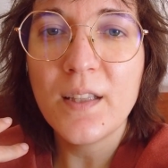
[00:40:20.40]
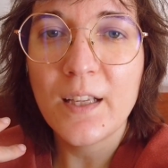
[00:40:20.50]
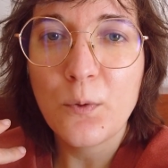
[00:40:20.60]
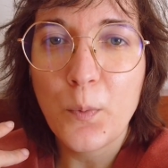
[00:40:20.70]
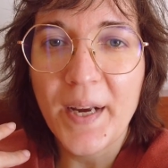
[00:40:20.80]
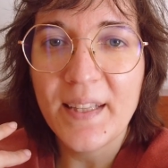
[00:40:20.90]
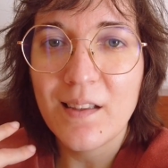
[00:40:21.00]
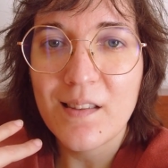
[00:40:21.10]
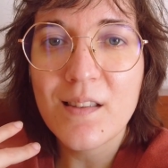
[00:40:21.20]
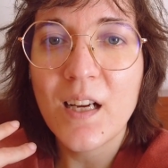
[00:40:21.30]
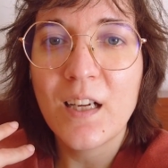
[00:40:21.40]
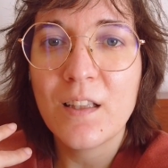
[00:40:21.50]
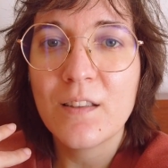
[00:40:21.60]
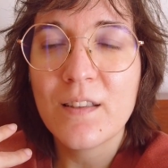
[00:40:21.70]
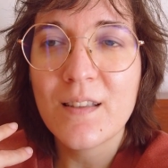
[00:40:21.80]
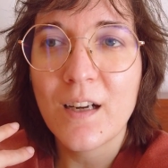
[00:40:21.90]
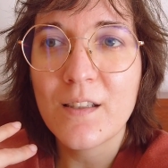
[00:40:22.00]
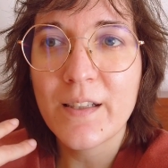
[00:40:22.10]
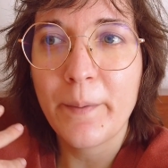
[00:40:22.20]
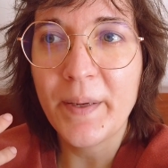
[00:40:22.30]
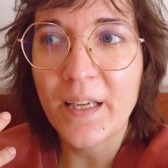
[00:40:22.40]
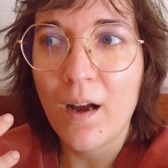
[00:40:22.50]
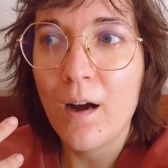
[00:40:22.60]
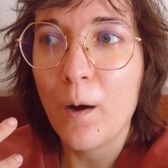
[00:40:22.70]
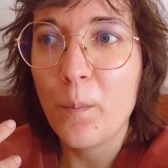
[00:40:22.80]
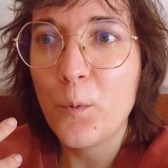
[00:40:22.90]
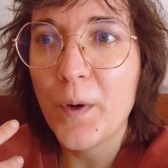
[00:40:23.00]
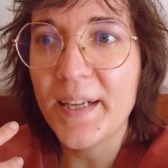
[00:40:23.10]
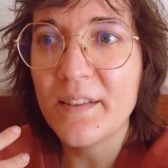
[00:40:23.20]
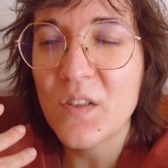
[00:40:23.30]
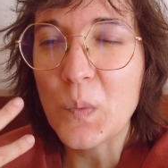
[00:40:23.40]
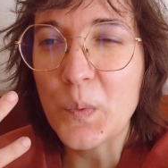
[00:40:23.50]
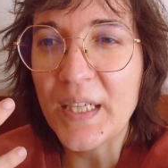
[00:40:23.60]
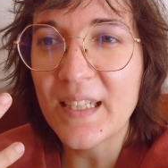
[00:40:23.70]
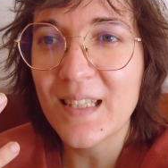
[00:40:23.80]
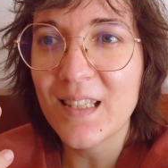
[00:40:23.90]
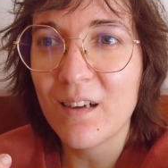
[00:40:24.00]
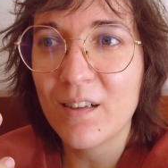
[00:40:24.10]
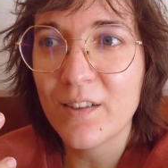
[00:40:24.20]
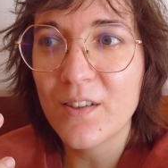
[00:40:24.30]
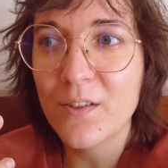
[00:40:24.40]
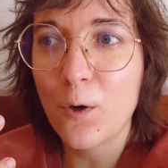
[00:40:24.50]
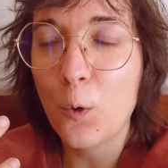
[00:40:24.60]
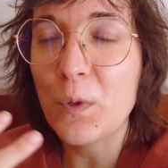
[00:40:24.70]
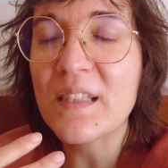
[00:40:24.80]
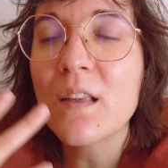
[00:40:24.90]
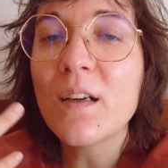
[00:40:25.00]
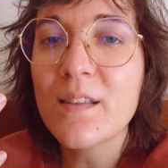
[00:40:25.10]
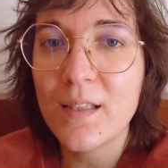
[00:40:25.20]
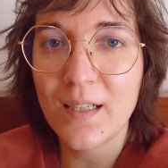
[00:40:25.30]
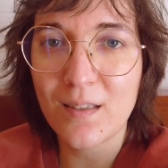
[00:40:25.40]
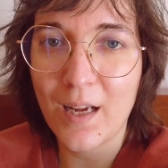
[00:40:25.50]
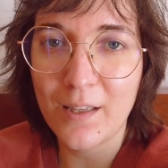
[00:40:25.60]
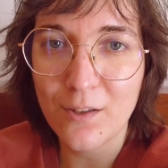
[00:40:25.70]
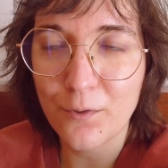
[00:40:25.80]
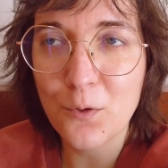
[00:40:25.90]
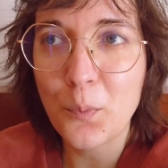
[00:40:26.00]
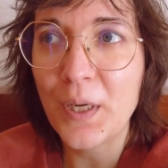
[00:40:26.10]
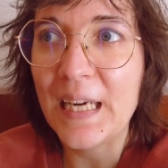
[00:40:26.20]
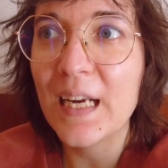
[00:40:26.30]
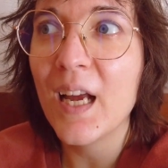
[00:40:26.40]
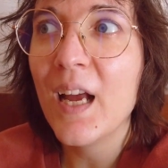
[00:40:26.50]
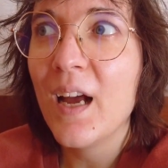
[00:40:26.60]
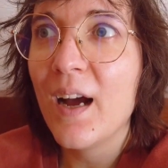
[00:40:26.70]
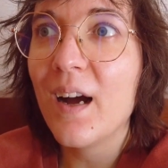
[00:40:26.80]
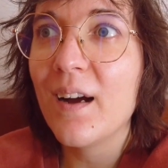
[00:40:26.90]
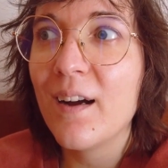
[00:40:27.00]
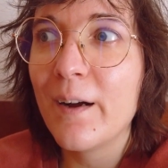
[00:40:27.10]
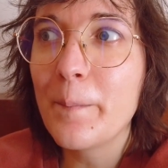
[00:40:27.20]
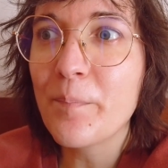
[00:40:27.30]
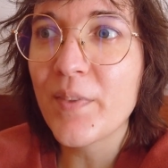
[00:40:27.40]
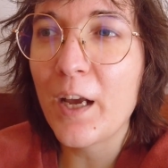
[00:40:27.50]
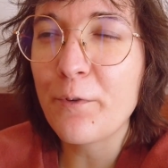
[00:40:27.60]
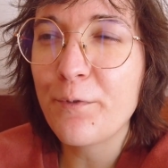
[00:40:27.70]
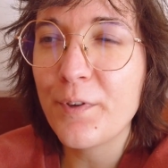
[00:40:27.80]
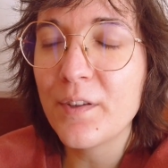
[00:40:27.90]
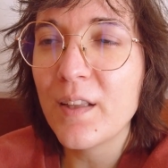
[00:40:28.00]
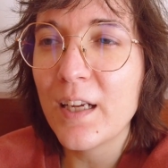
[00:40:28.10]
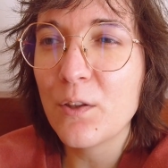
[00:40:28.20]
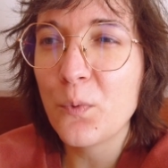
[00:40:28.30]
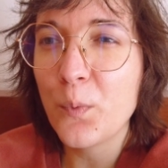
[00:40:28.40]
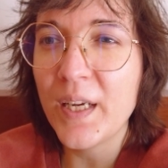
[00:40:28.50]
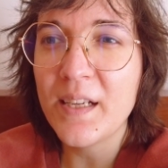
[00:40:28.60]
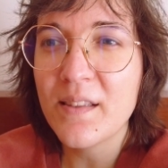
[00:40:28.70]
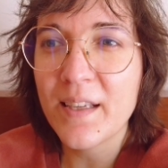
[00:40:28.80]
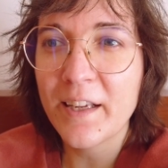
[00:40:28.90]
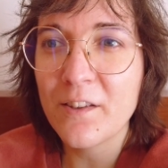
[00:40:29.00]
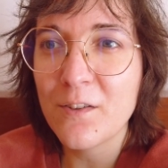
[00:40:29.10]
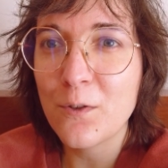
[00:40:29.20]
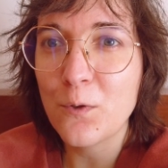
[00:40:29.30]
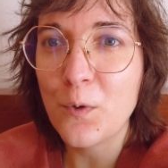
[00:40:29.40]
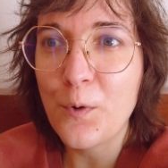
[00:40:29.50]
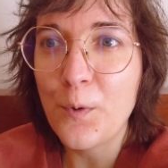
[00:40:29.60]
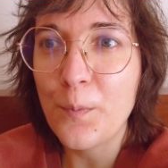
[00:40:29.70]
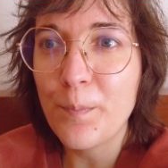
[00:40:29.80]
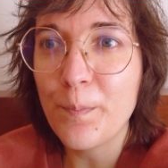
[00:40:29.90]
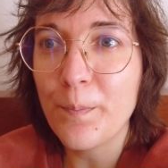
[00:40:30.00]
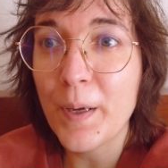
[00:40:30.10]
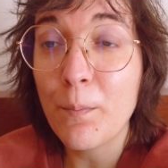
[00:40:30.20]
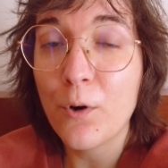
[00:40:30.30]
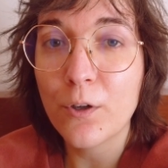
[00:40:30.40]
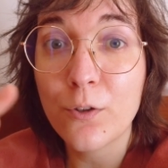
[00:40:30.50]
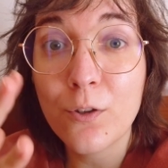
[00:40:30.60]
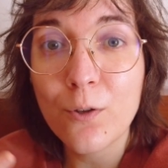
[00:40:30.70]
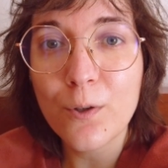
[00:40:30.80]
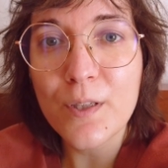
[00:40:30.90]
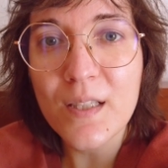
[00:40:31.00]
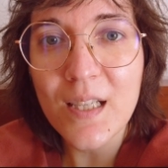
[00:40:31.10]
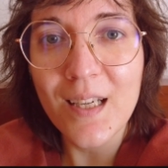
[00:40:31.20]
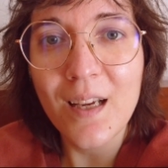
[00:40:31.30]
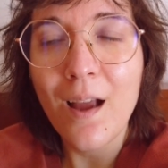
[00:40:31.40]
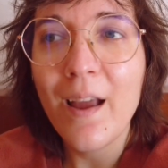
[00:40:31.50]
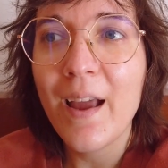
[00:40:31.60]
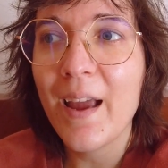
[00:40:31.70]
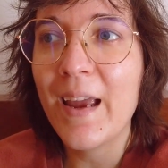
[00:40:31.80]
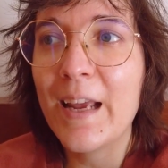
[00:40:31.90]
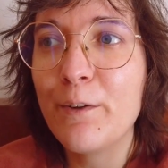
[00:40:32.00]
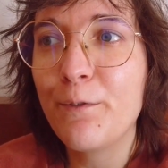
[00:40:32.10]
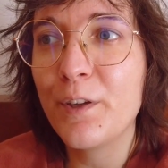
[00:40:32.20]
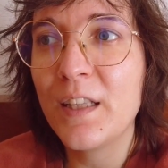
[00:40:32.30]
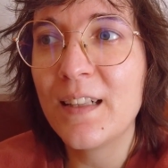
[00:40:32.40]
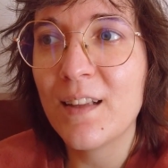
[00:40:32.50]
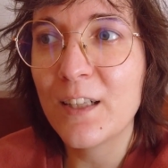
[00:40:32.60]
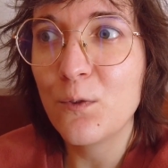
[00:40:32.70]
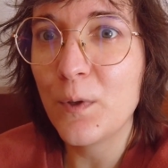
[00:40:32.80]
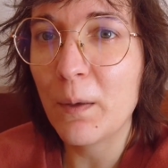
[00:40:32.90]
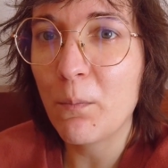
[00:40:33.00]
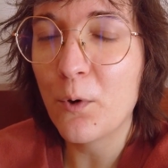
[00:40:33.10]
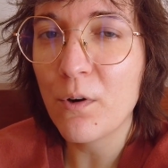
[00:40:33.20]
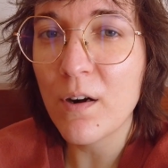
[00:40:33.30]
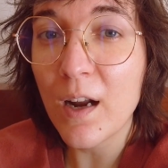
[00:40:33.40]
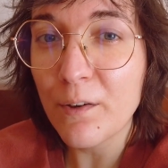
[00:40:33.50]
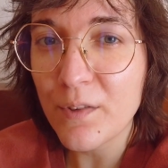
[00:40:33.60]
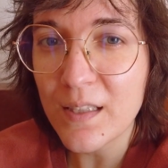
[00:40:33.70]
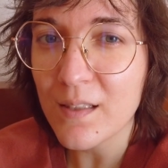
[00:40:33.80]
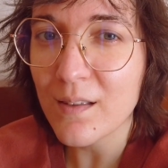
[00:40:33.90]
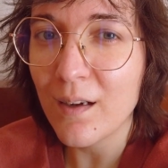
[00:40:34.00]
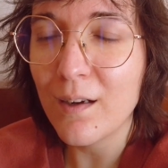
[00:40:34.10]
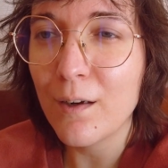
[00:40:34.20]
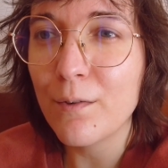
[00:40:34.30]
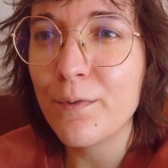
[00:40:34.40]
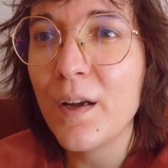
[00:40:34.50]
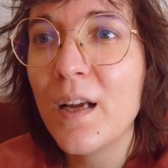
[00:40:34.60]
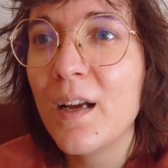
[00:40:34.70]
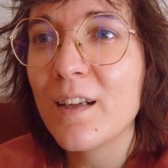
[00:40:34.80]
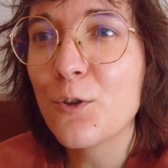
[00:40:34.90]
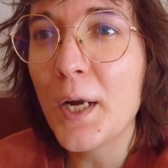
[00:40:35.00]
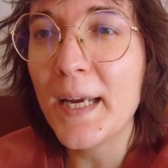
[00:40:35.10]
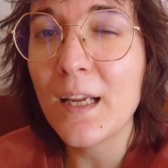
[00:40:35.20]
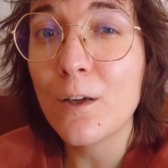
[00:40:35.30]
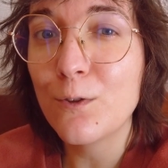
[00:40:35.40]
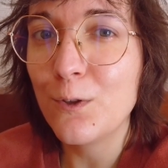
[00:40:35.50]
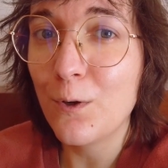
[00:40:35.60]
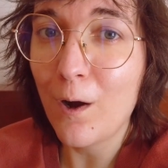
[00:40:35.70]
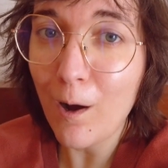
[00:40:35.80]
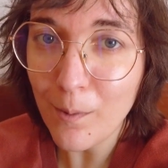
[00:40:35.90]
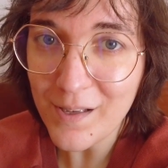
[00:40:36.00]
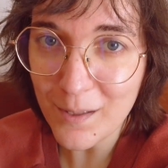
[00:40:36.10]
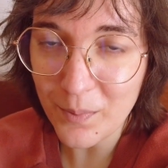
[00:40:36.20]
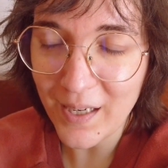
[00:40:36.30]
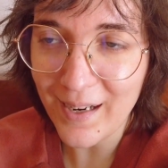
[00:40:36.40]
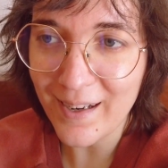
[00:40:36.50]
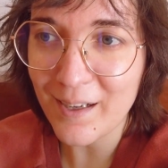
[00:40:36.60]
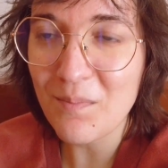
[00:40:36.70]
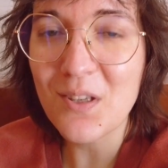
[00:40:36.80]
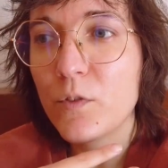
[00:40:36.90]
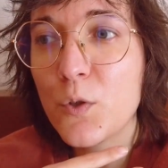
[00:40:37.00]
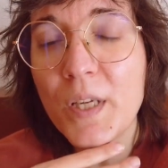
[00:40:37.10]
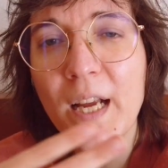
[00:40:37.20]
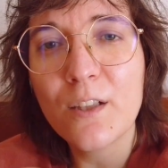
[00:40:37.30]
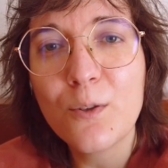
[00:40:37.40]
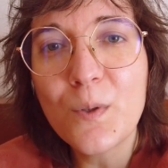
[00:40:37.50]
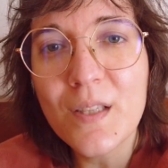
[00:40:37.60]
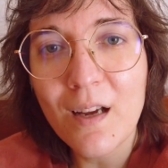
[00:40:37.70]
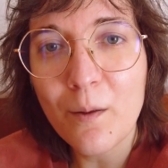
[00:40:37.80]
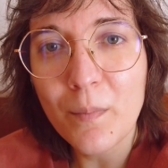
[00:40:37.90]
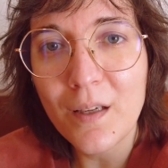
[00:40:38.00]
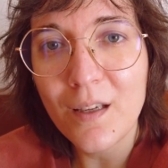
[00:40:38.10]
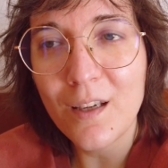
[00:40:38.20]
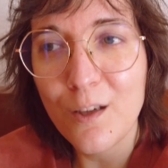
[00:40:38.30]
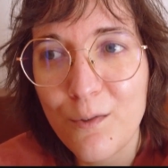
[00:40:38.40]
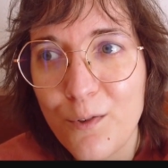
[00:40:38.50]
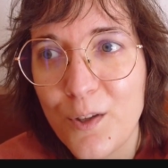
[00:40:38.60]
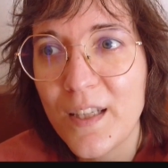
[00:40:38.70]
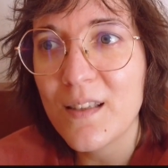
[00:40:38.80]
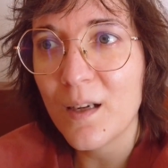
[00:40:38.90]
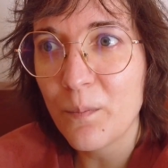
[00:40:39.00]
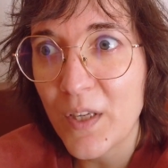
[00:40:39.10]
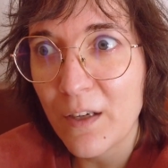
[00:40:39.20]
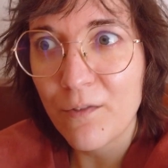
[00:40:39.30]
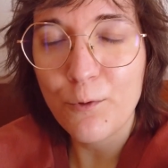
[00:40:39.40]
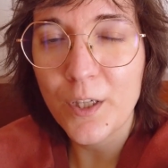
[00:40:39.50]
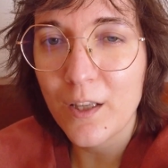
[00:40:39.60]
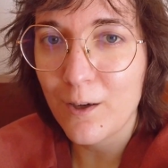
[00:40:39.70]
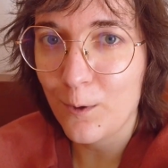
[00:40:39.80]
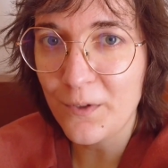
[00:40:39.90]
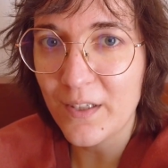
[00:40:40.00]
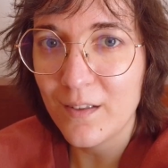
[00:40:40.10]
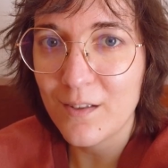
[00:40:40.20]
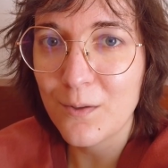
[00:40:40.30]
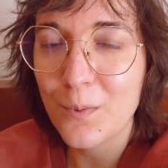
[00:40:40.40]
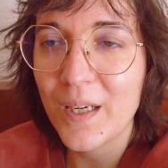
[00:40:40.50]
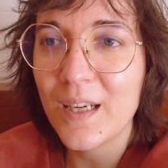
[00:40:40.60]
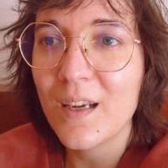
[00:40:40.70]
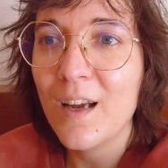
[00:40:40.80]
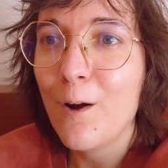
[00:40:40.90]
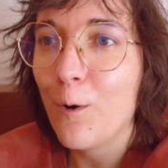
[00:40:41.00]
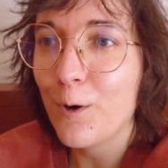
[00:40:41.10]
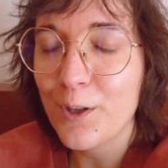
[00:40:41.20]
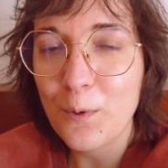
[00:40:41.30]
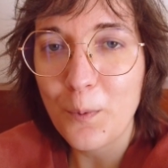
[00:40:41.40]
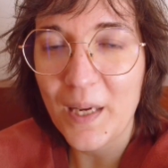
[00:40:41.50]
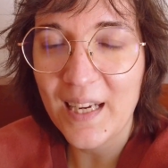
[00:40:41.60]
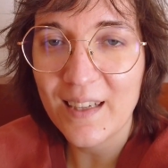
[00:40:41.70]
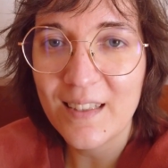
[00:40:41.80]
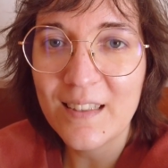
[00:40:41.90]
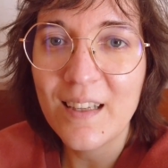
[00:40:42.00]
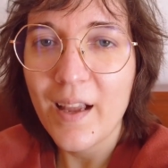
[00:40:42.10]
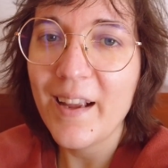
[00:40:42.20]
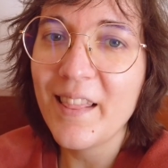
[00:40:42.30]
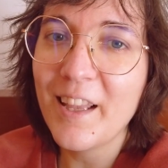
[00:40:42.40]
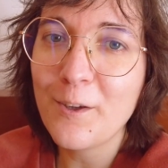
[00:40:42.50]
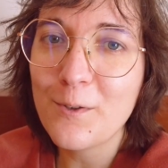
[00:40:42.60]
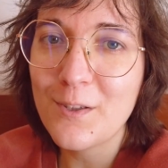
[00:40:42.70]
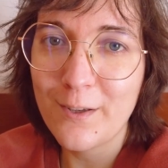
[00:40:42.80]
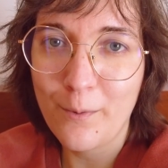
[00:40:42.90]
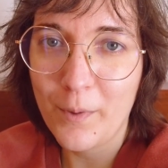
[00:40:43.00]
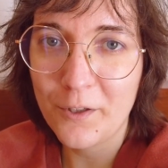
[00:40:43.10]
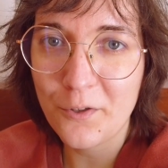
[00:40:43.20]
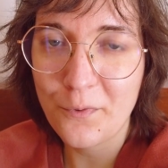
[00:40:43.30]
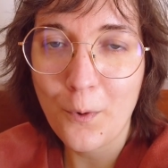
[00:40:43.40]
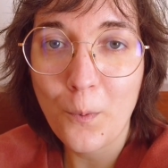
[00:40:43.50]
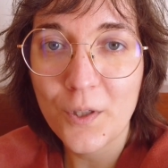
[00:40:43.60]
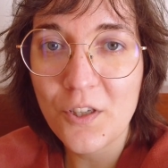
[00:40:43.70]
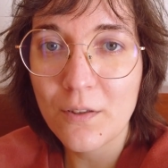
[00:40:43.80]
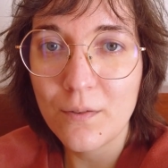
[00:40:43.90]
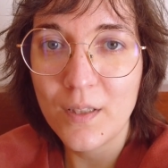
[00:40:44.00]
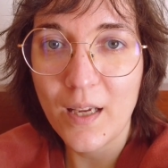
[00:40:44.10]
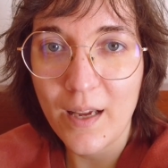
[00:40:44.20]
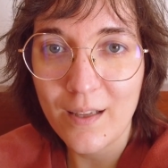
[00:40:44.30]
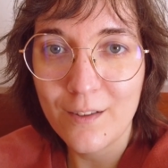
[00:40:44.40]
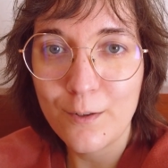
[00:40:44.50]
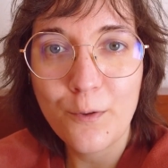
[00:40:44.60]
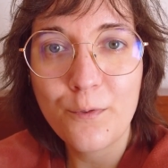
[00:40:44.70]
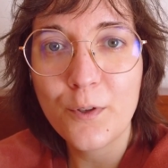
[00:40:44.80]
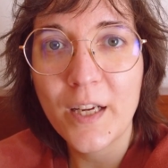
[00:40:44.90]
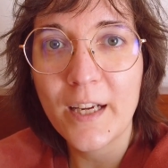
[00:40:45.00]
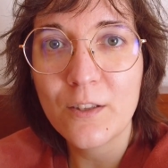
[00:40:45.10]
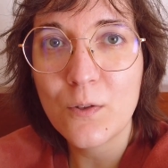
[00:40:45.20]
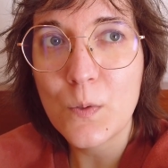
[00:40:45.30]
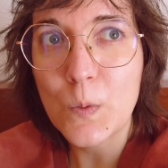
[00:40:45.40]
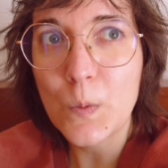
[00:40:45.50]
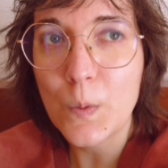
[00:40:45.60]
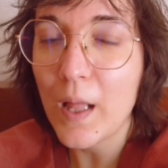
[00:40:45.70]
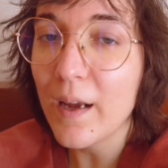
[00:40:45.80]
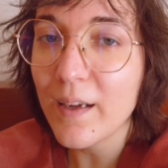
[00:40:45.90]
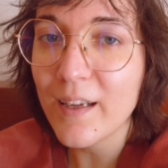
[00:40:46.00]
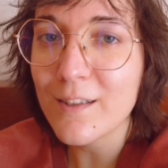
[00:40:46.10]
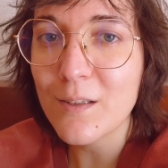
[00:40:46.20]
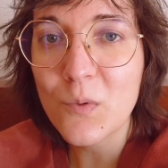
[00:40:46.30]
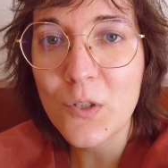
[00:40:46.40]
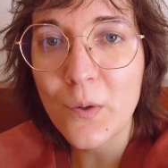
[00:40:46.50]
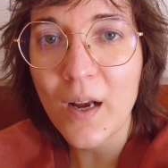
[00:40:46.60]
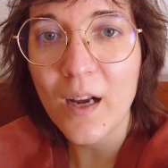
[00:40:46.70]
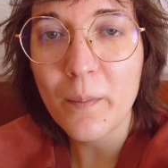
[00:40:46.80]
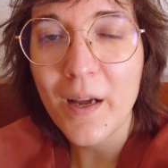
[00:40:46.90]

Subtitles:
that when the sun starts coming up, when the spring starts, or we start seeing signs of spring, I feel that we tend to be more outdoorsy and feeling like doing more crafty stuff, trying out new hobbies perhaps. So yeah, do tell me if you did something really cozy this week or the weekend. And thank you so much for watching to the end. Don't forget to like and subscribe